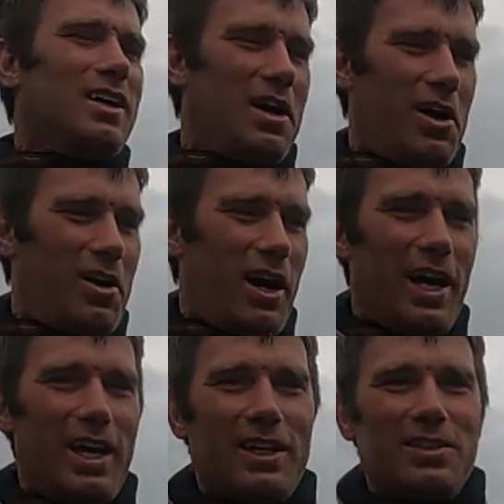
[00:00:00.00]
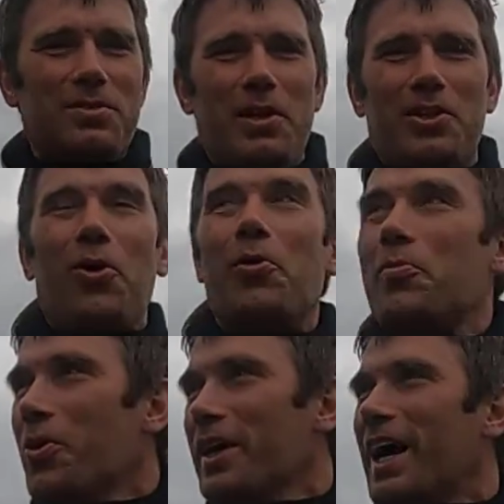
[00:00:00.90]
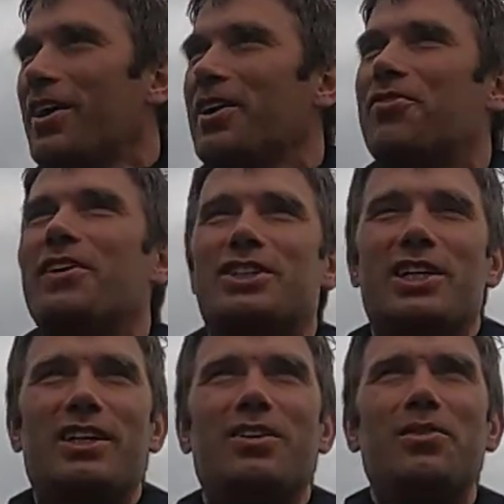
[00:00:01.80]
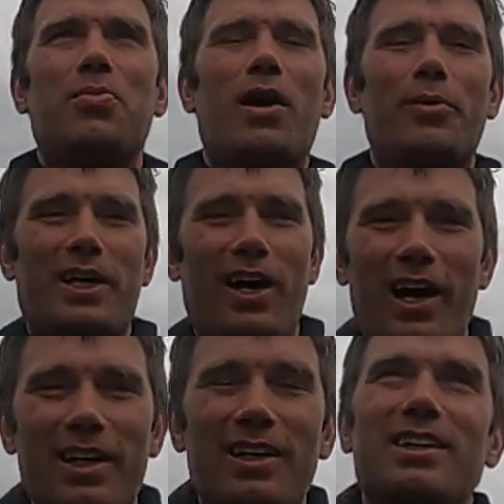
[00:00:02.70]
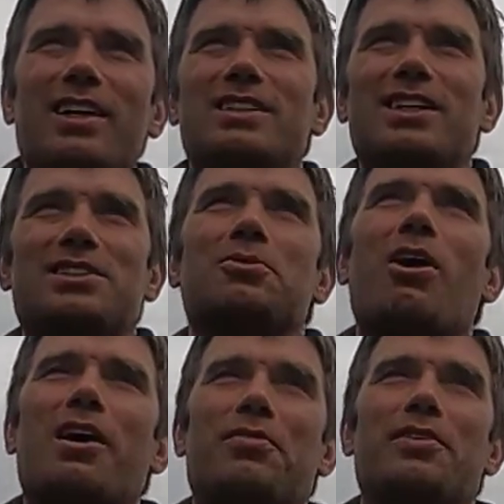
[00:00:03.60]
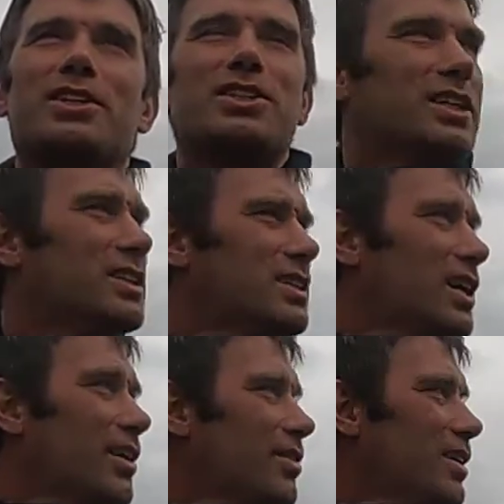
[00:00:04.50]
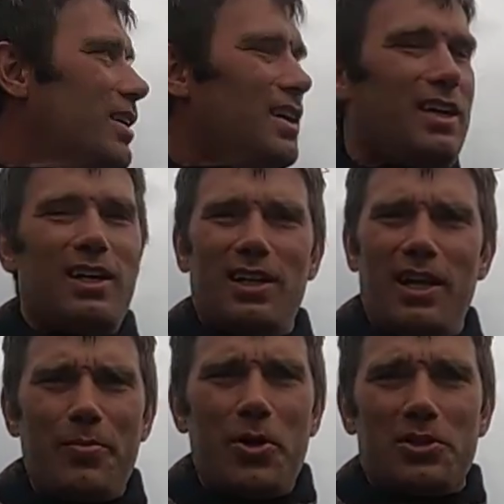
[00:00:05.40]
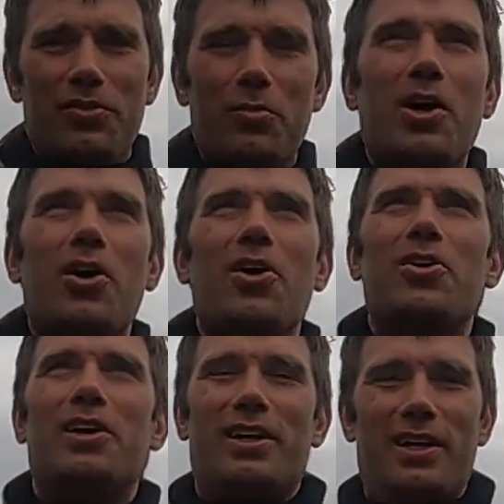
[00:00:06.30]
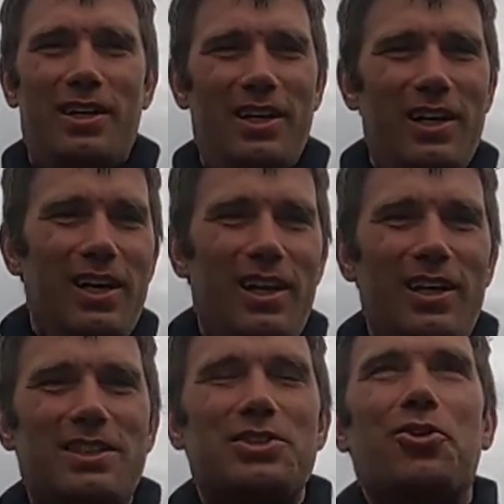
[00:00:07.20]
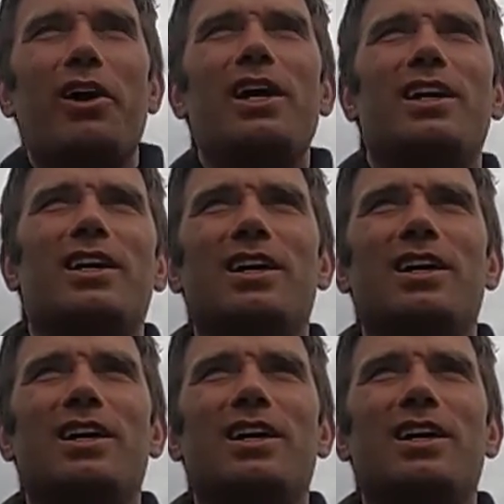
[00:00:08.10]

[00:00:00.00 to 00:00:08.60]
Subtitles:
All right, we spent the whole morning out here fishing. We probably caught a dozen rockfish and stuff. Let most of them go, and this is great.